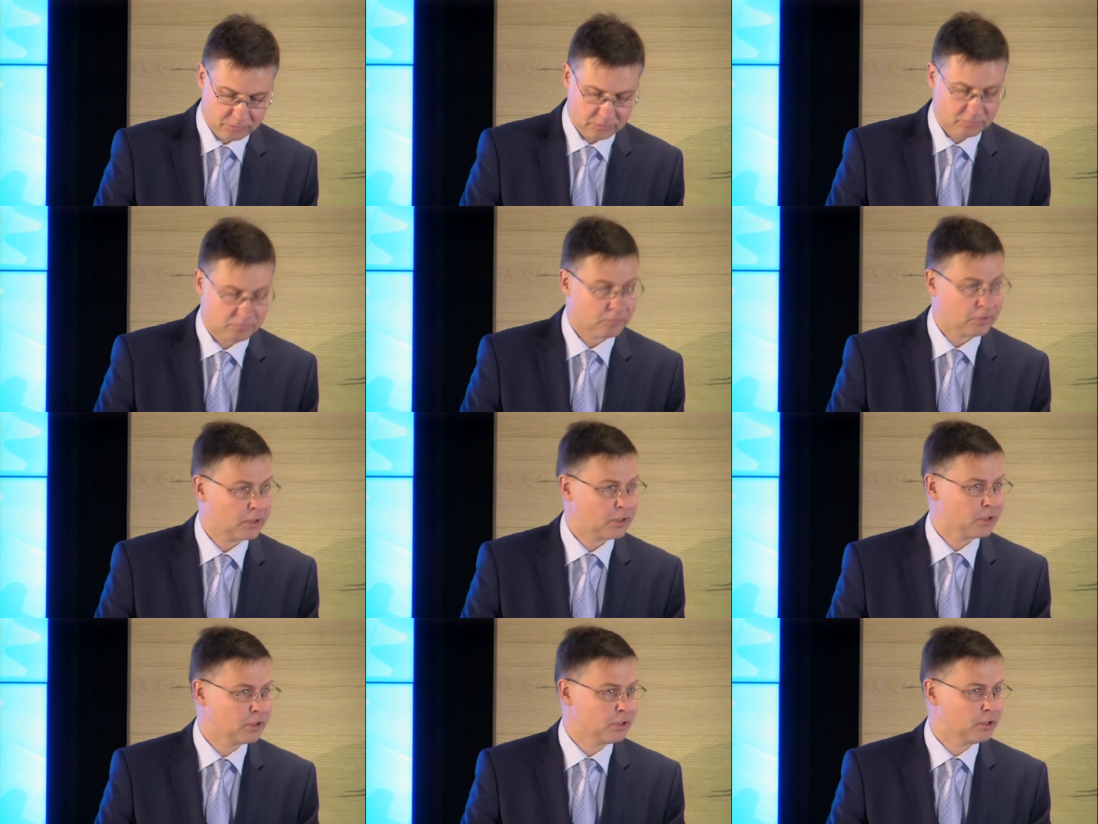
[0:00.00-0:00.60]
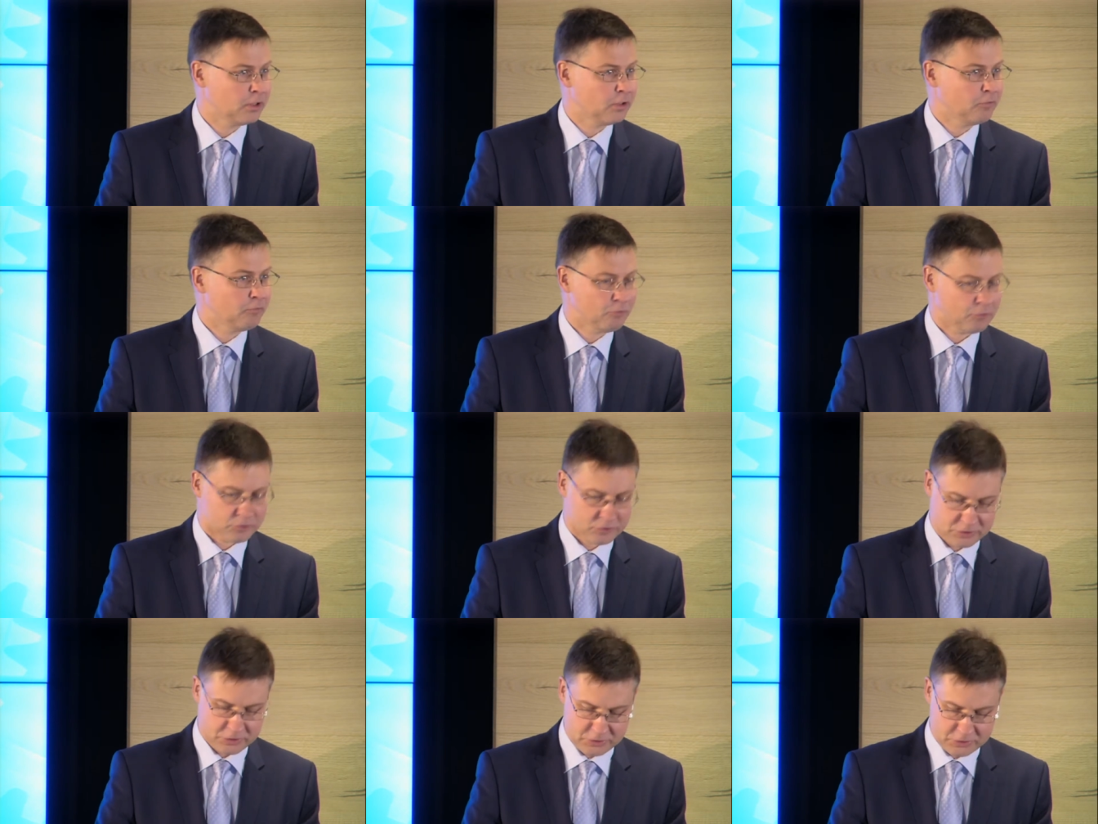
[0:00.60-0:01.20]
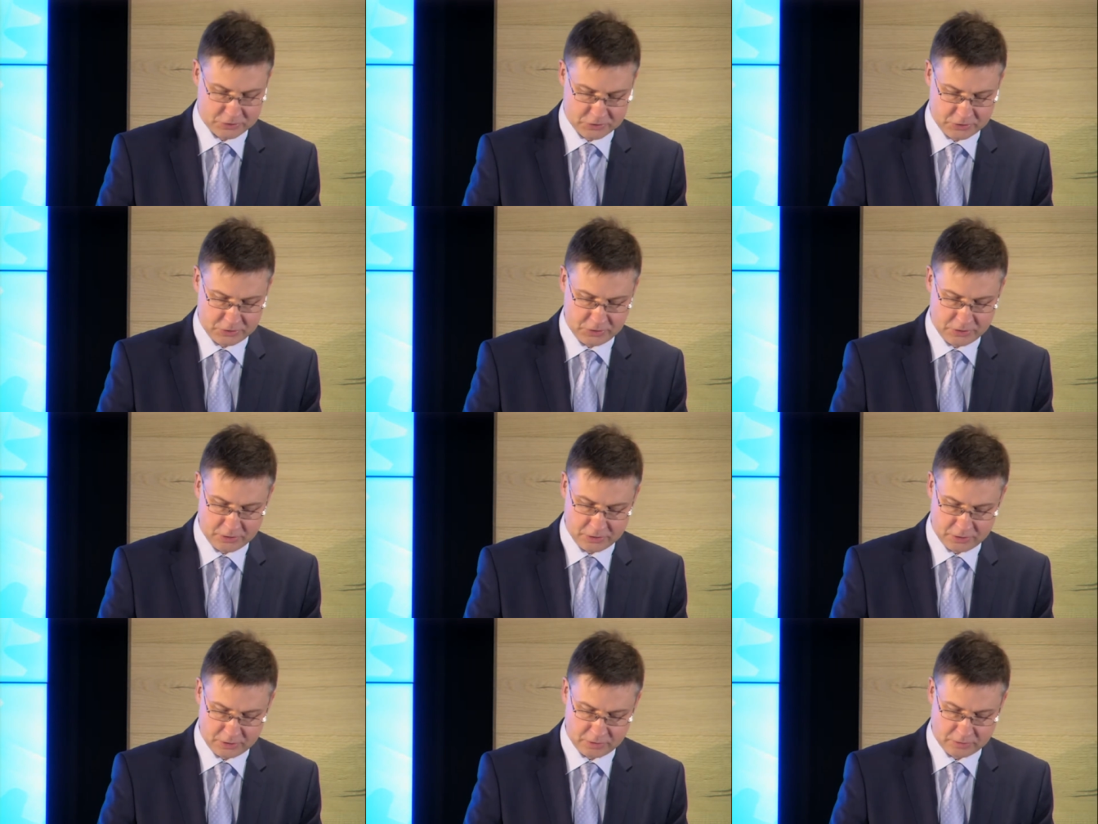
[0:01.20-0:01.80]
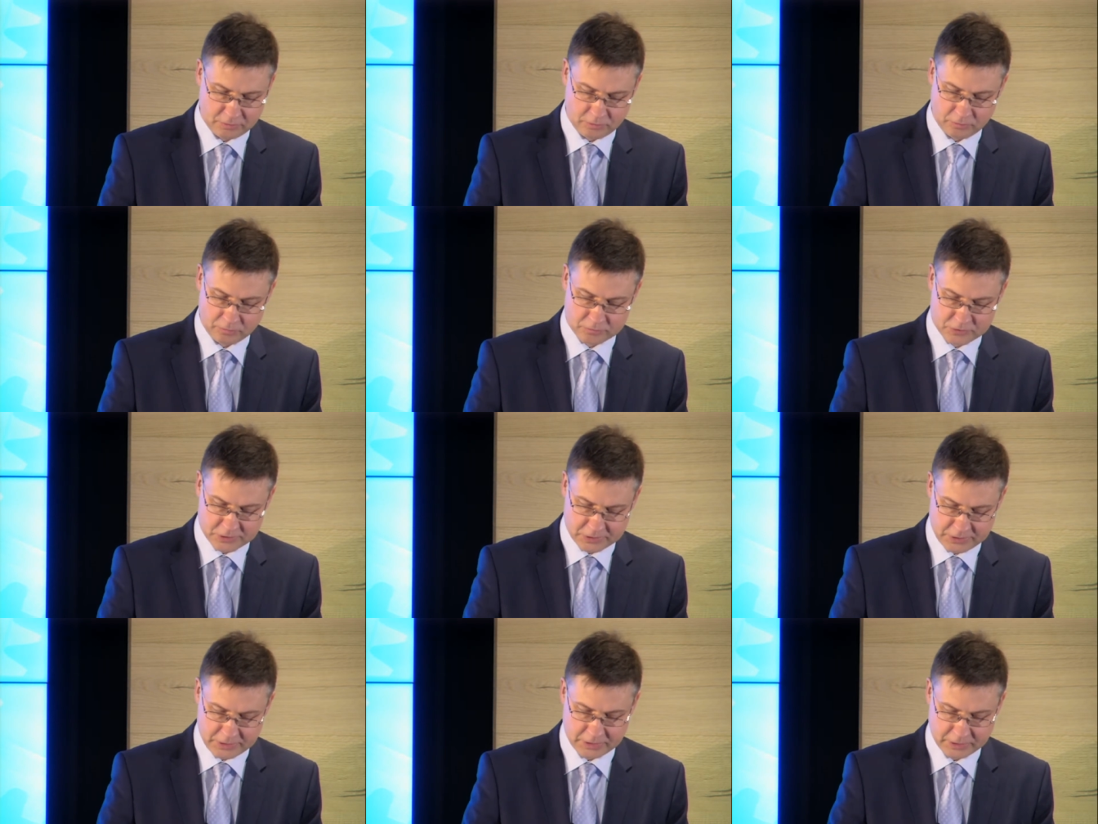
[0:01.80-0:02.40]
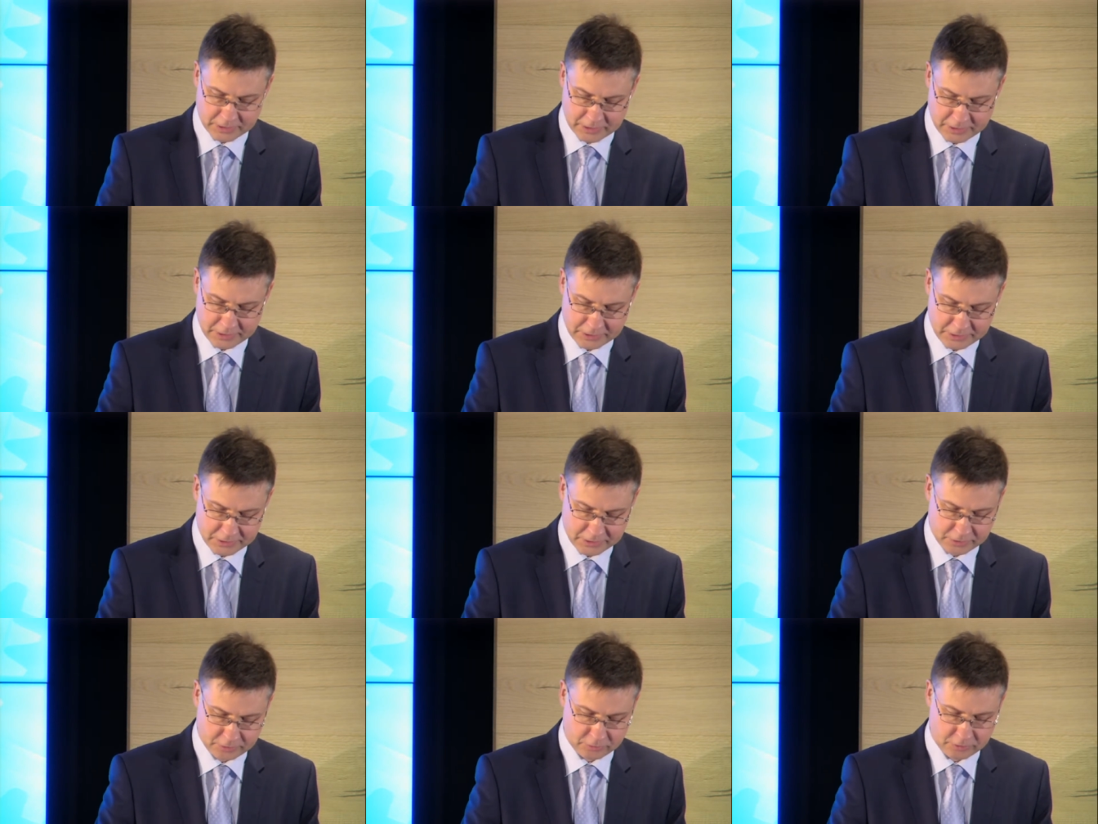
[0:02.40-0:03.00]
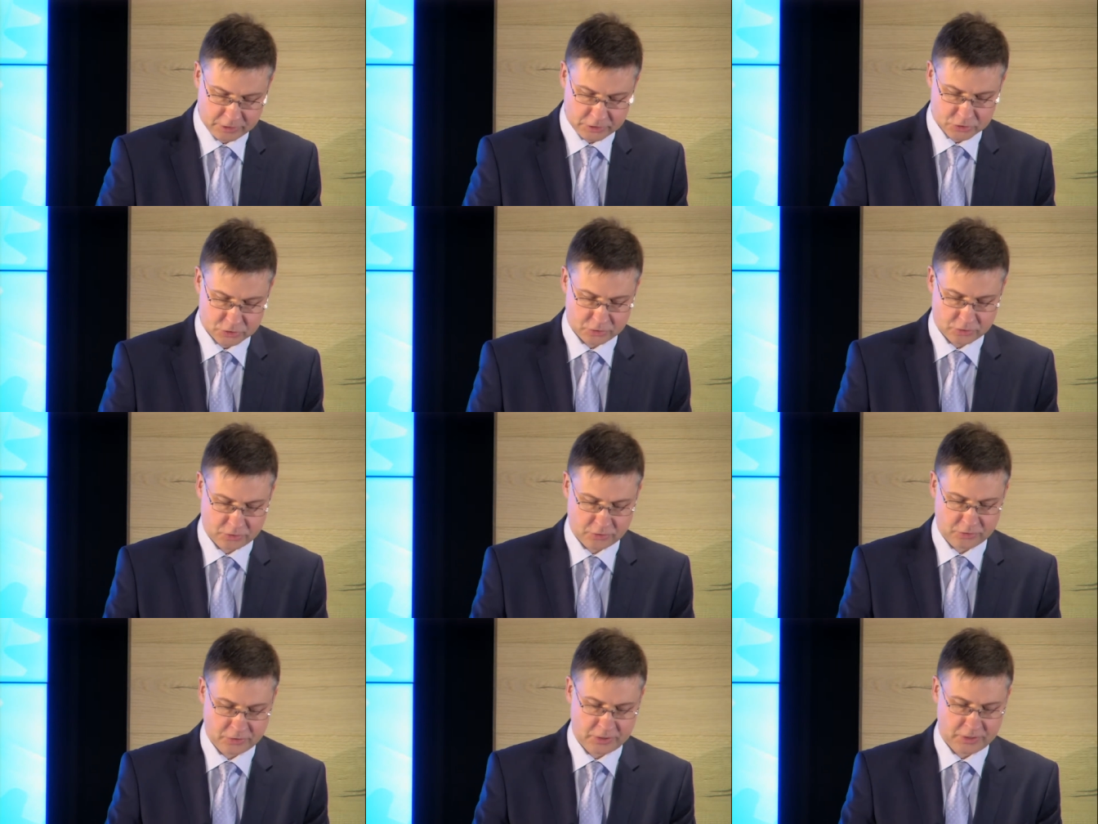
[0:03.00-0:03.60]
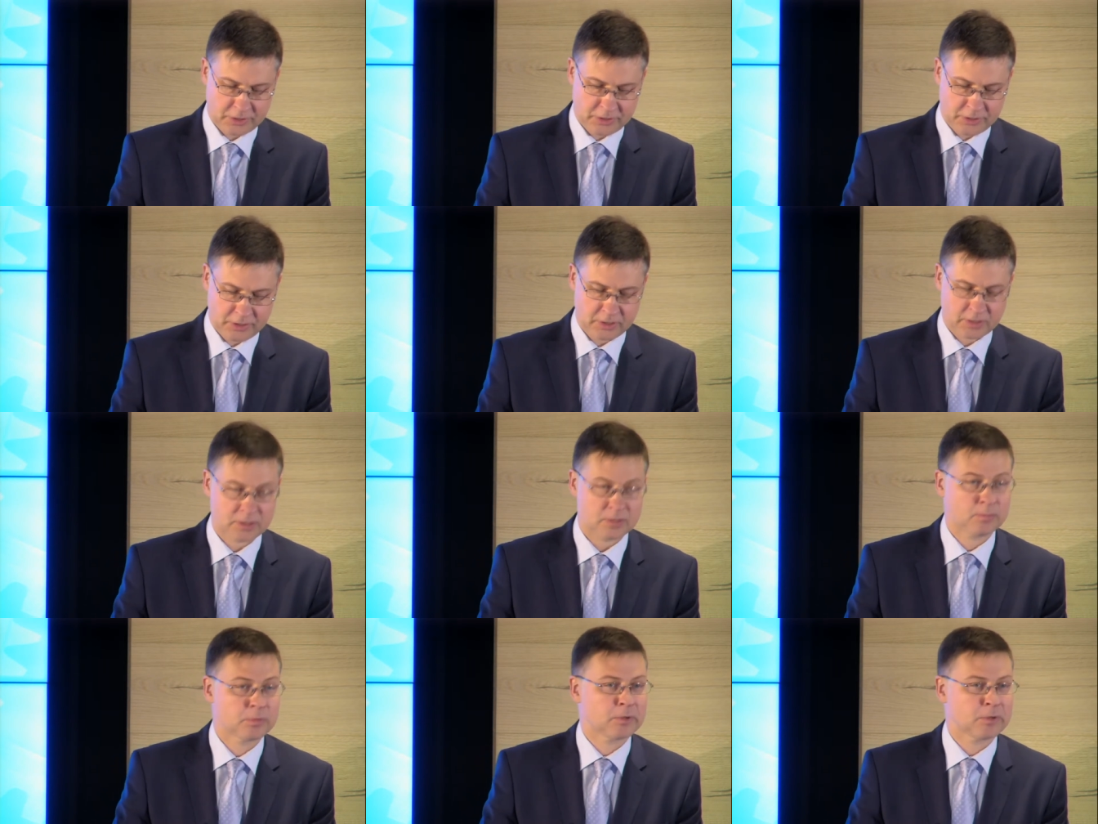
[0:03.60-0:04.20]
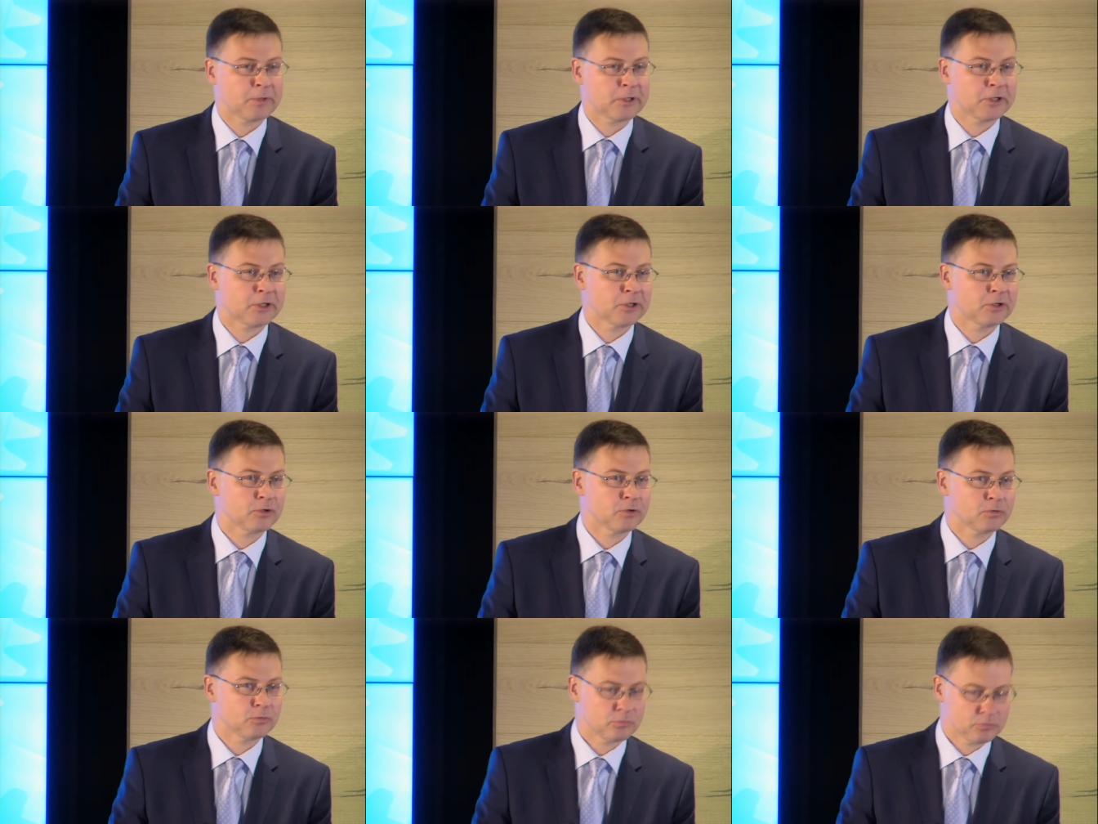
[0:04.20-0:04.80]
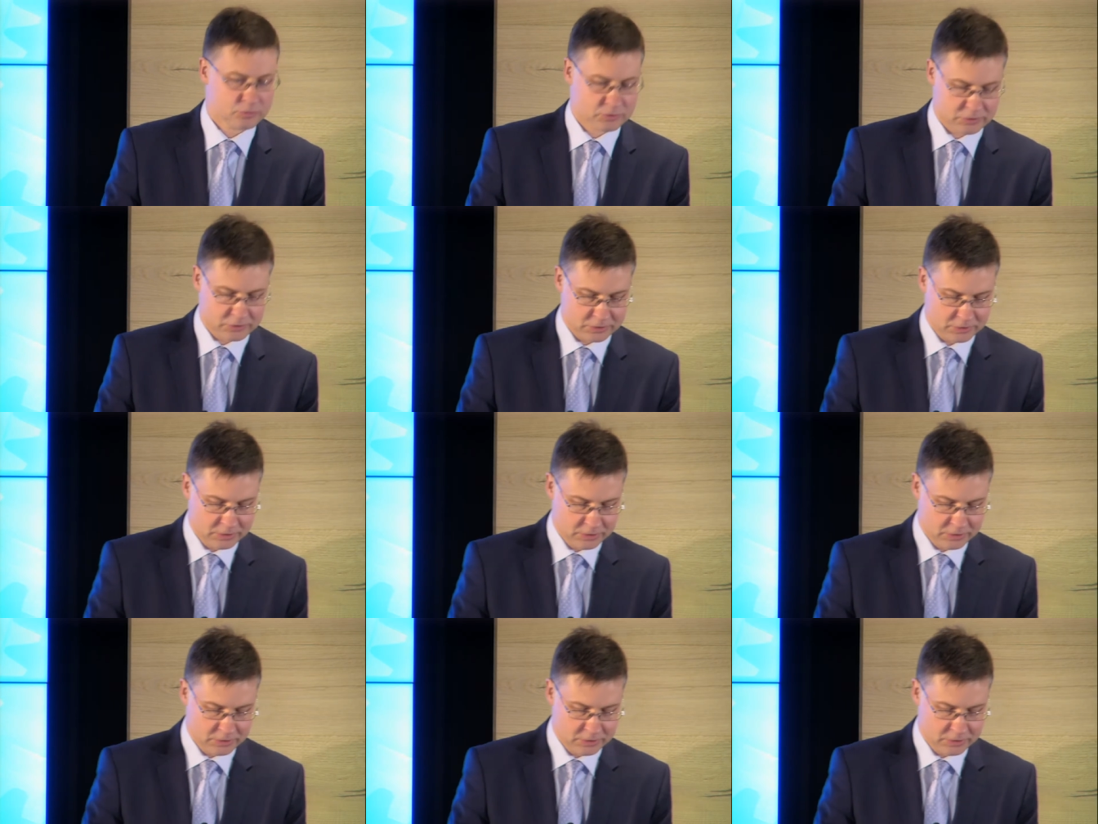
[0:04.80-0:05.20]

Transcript: one uh, for this year of the delegated regulation containing implementing rules,